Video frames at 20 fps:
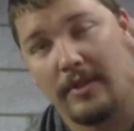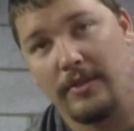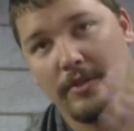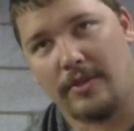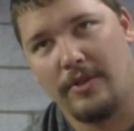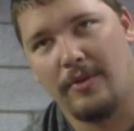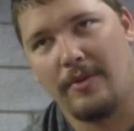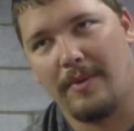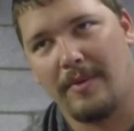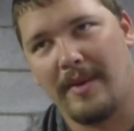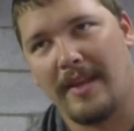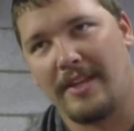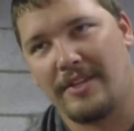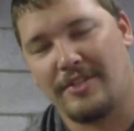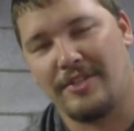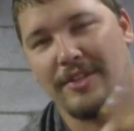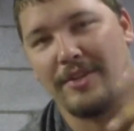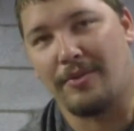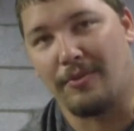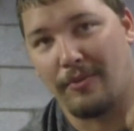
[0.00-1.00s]
201
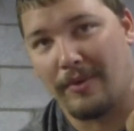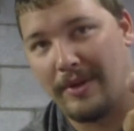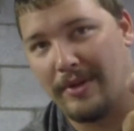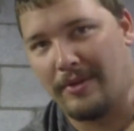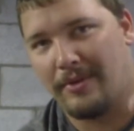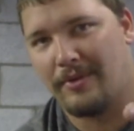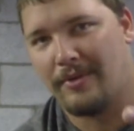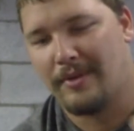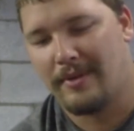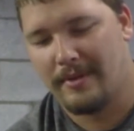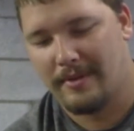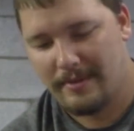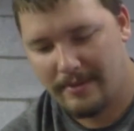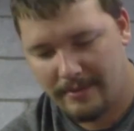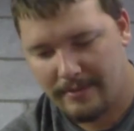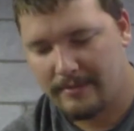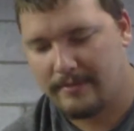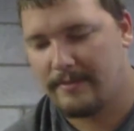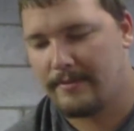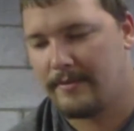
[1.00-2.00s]
HG reel,
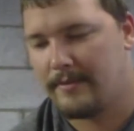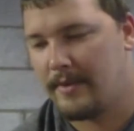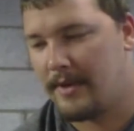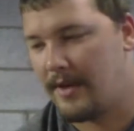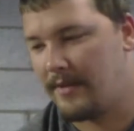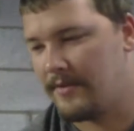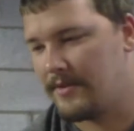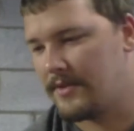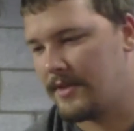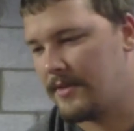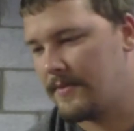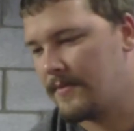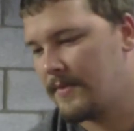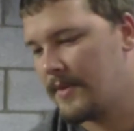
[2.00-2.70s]
obviously.